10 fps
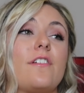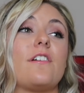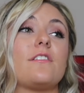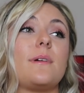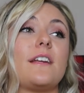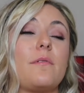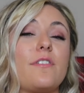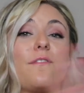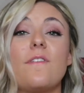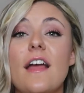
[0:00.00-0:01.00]
you're spending it with
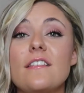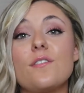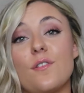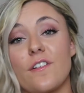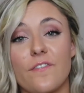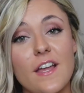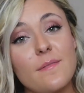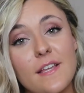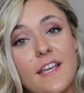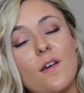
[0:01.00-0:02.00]
your friends, or your
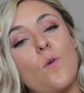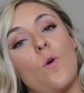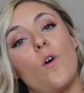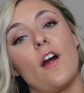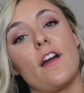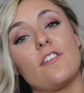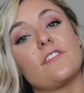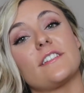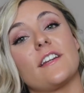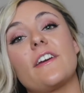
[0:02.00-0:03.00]
family, or your
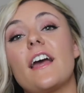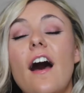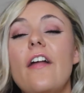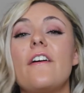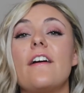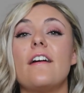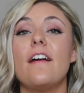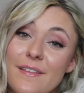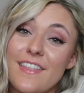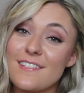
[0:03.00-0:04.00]
significant other.
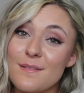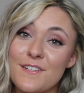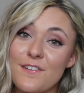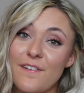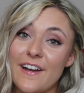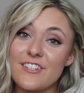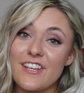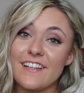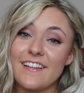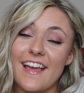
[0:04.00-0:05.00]
But thanks so much for
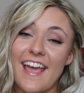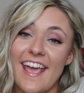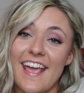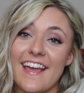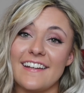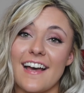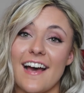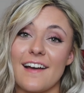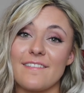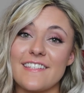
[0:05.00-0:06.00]
watching, and
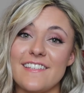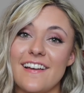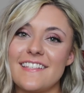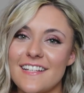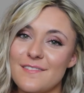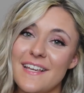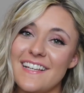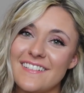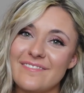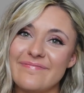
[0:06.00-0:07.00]
I will see you guys next
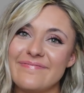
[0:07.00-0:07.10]
week.